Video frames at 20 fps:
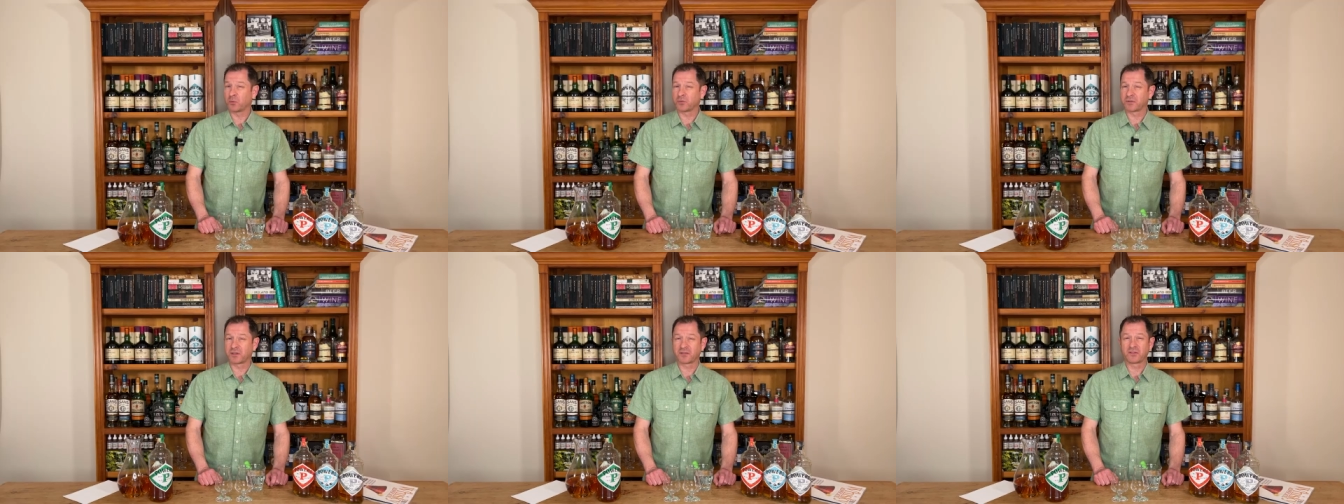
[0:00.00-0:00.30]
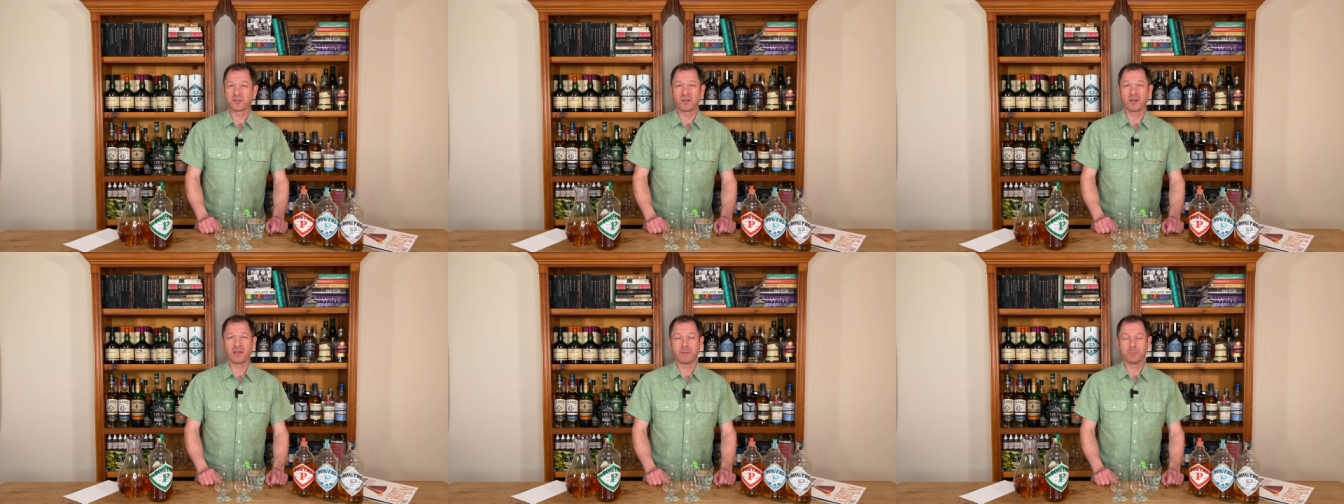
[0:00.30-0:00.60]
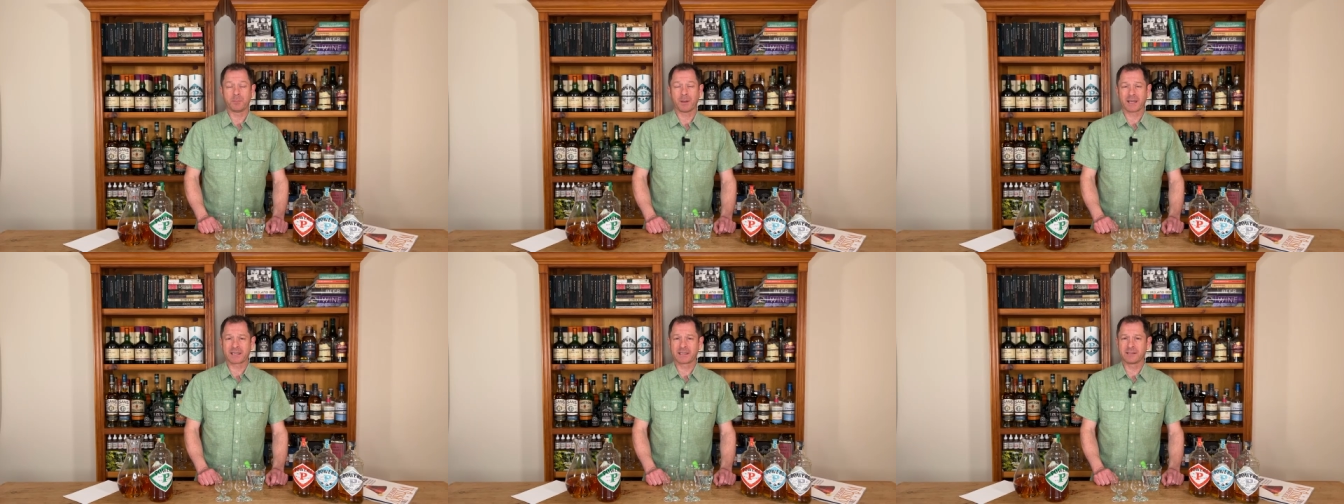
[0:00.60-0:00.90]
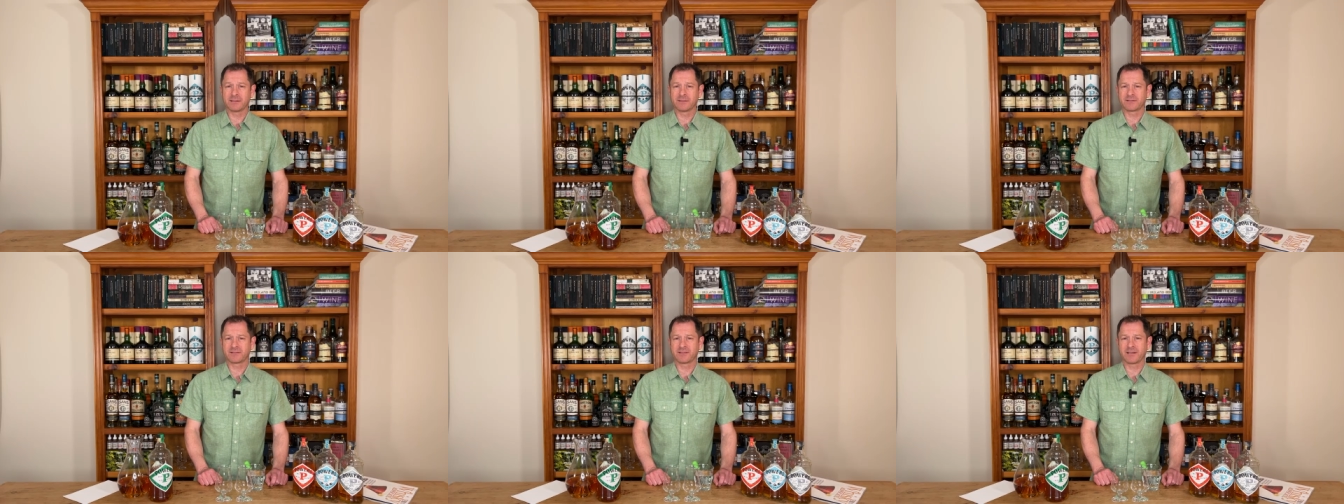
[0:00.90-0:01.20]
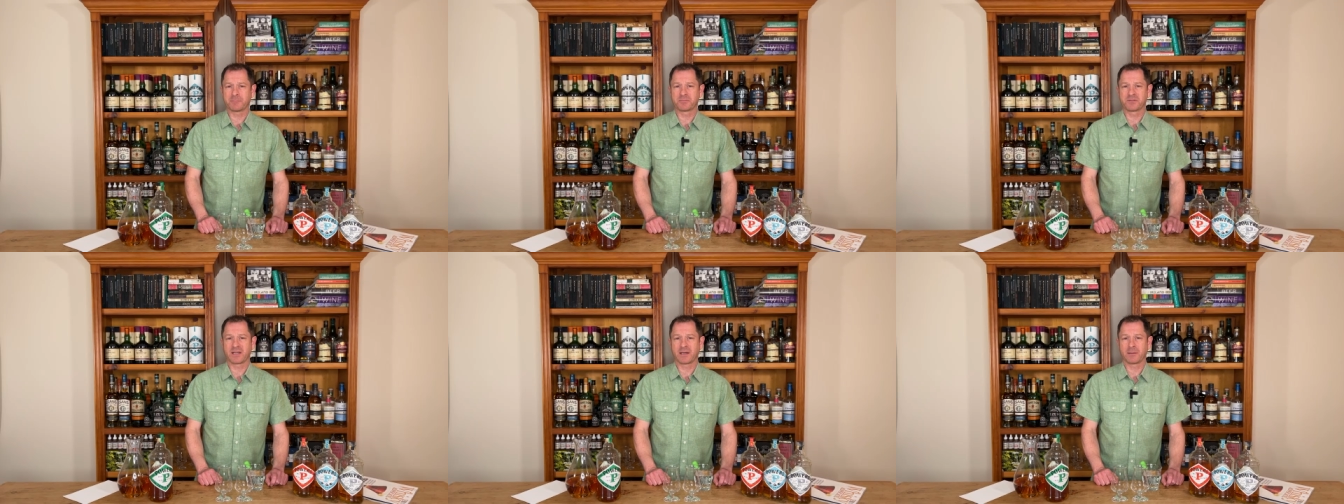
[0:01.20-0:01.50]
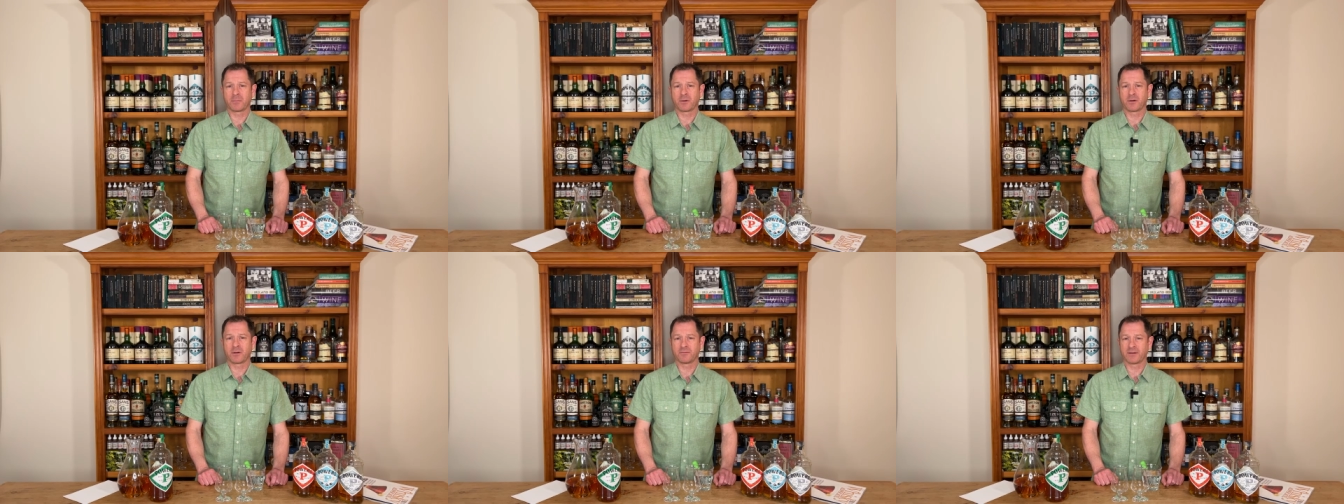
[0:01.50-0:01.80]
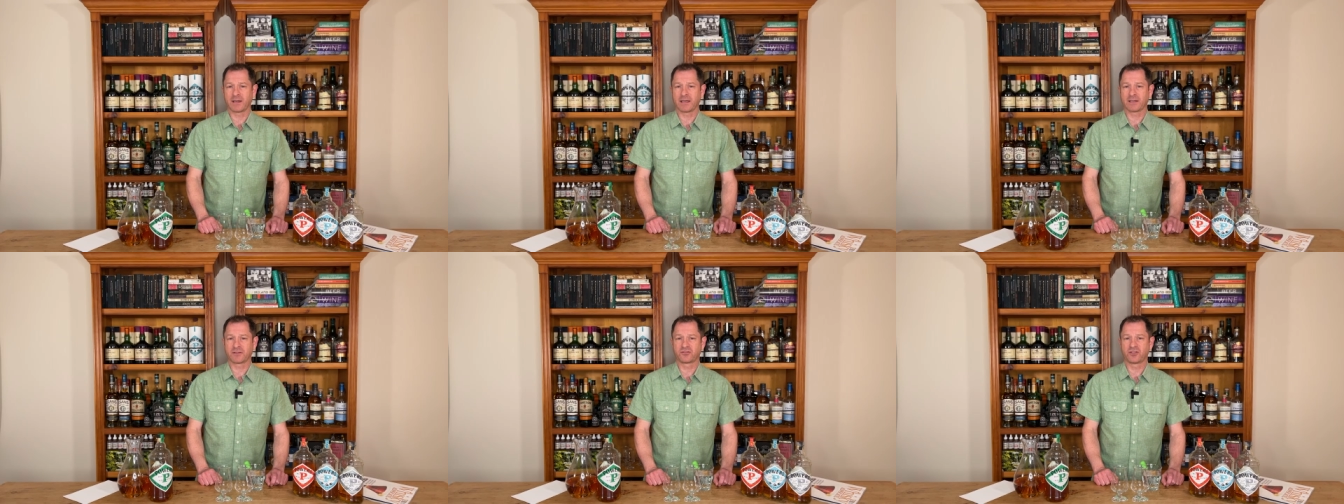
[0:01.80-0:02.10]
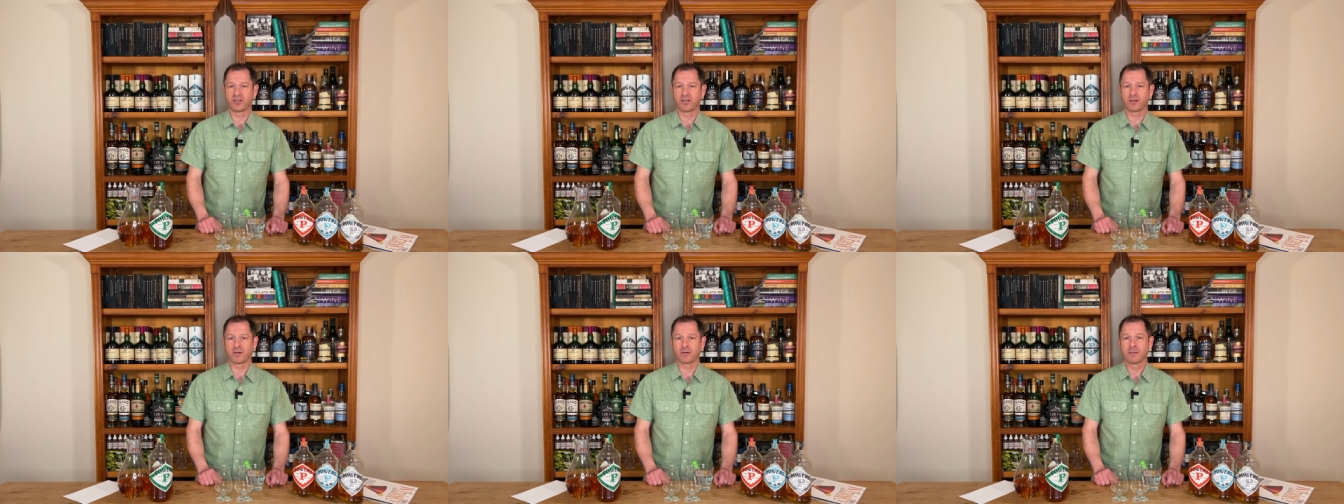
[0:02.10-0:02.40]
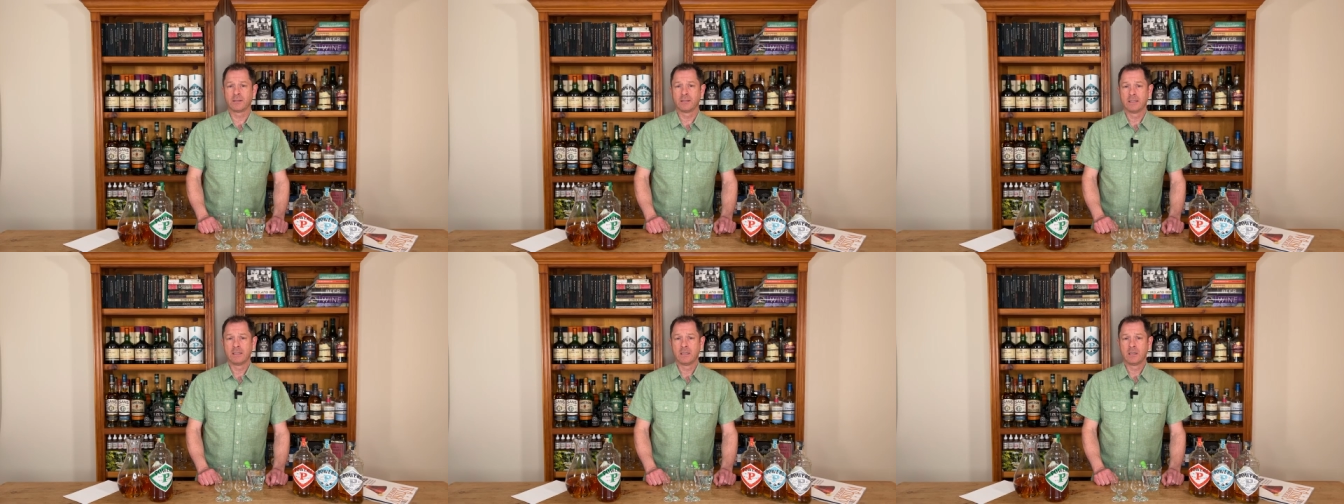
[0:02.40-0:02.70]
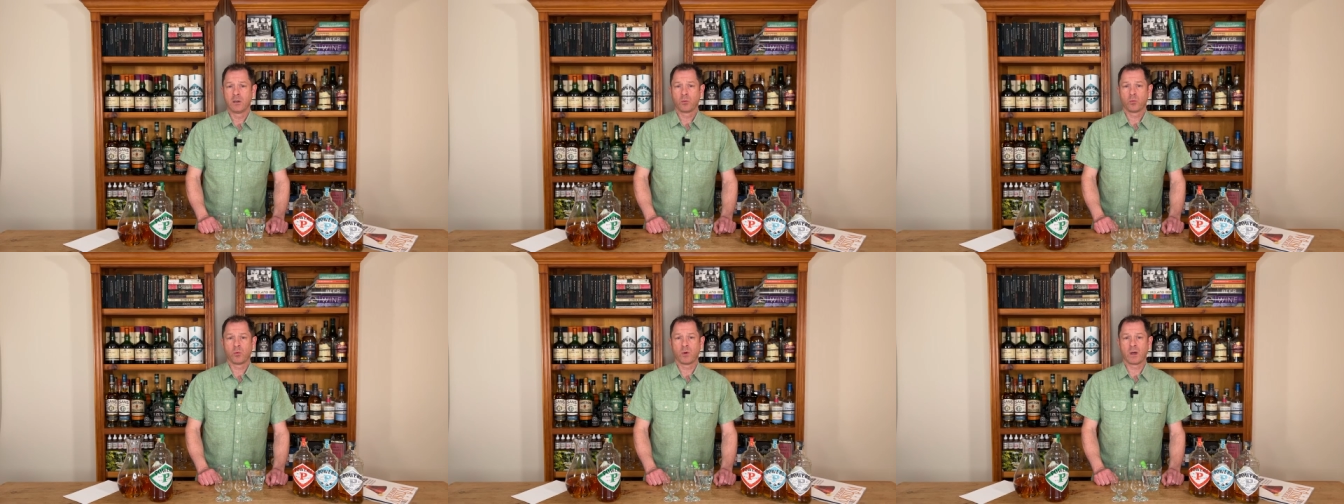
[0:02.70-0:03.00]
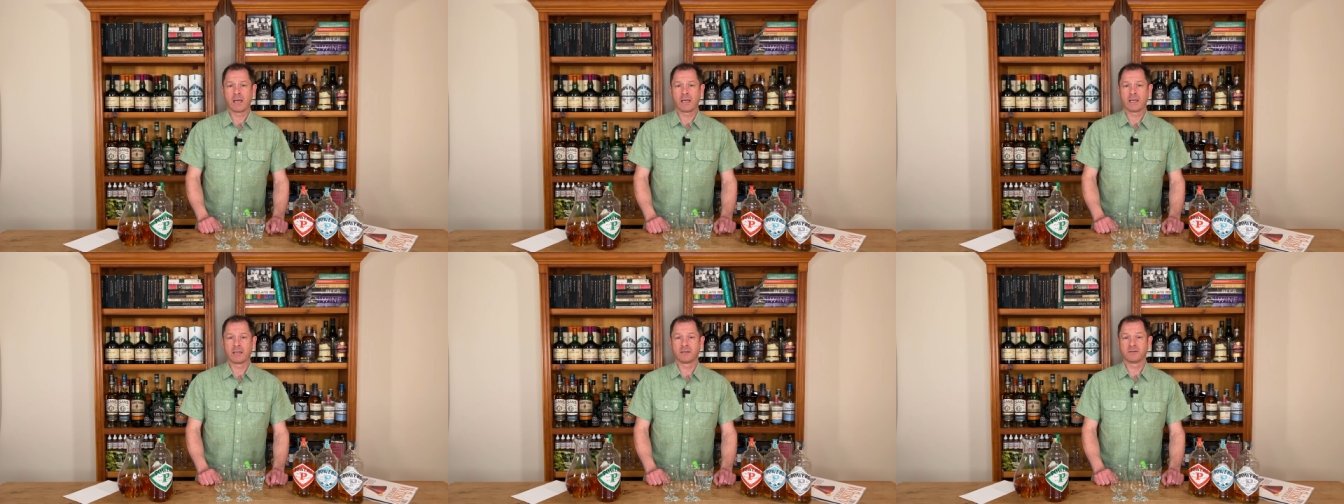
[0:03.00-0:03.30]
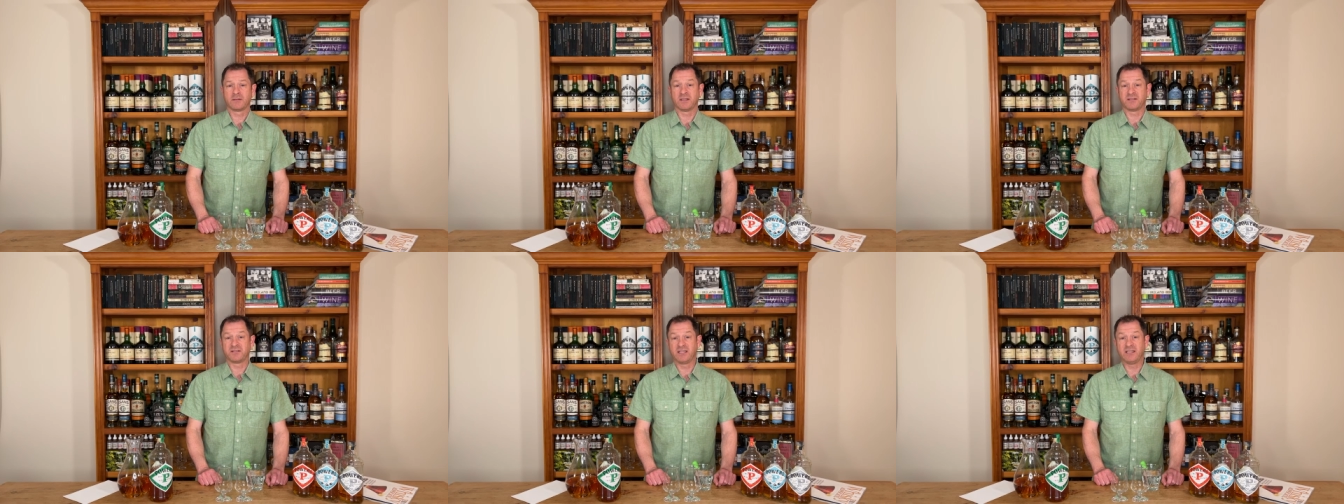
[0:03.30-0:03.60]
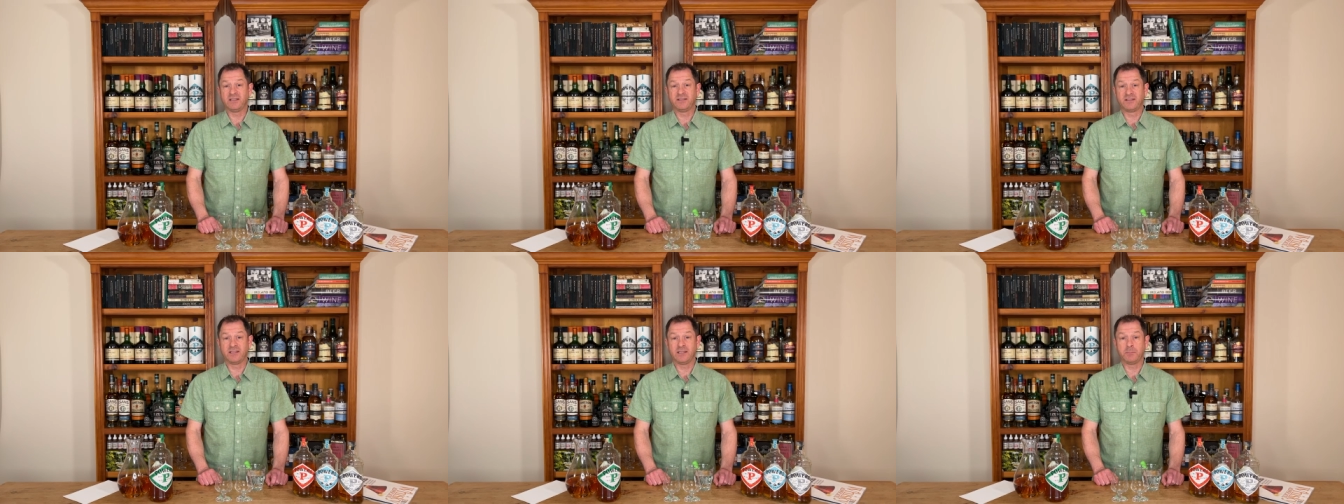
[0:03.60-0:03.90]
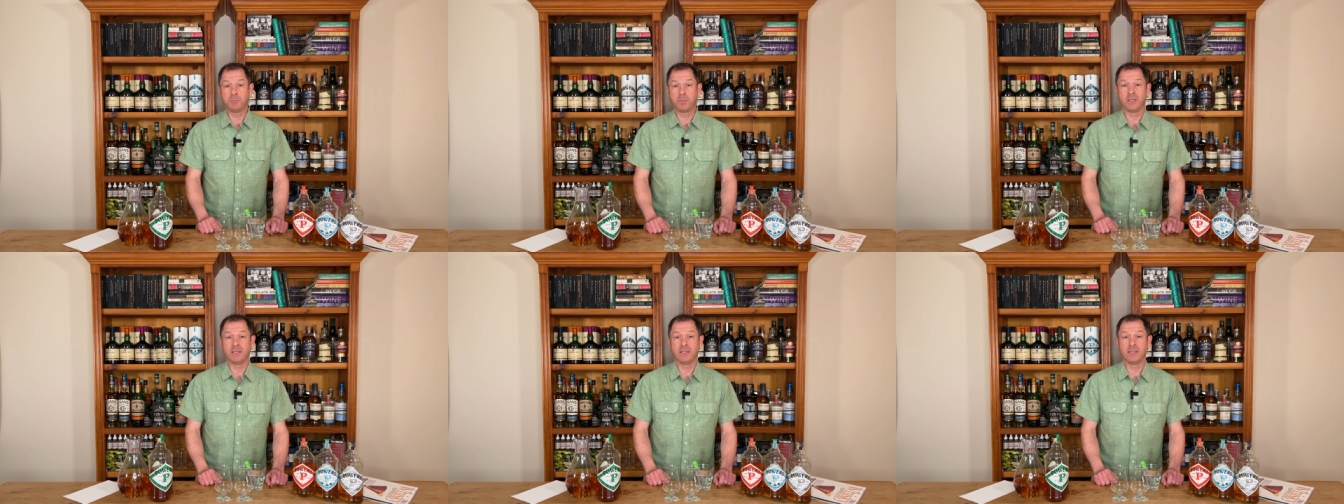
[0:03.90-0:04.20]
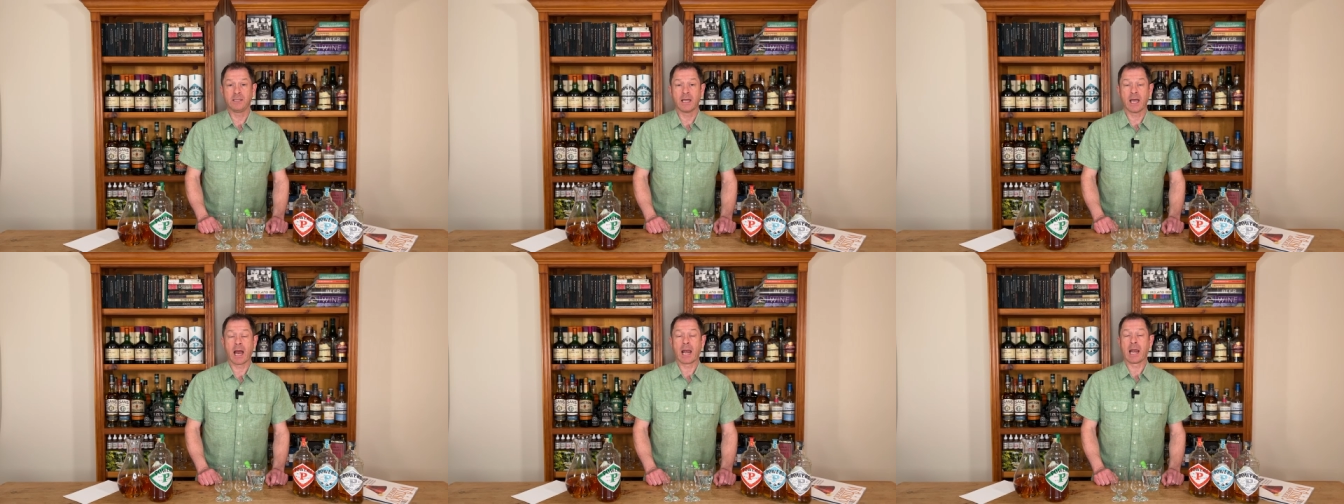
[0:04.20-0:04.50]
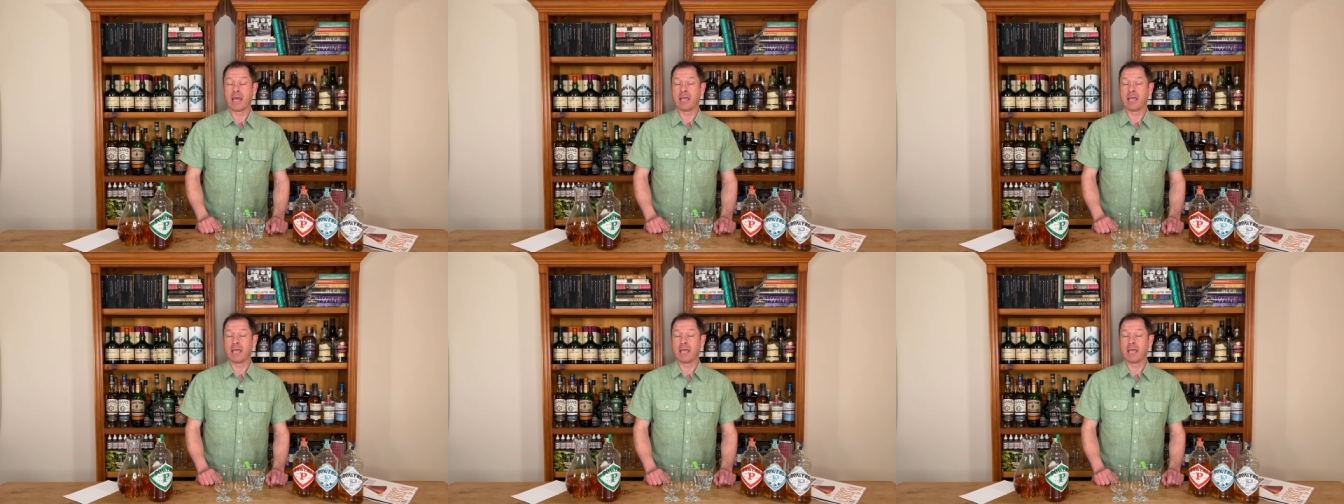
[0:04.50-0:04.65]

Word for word: I'm going to say back in September of last year when the T T B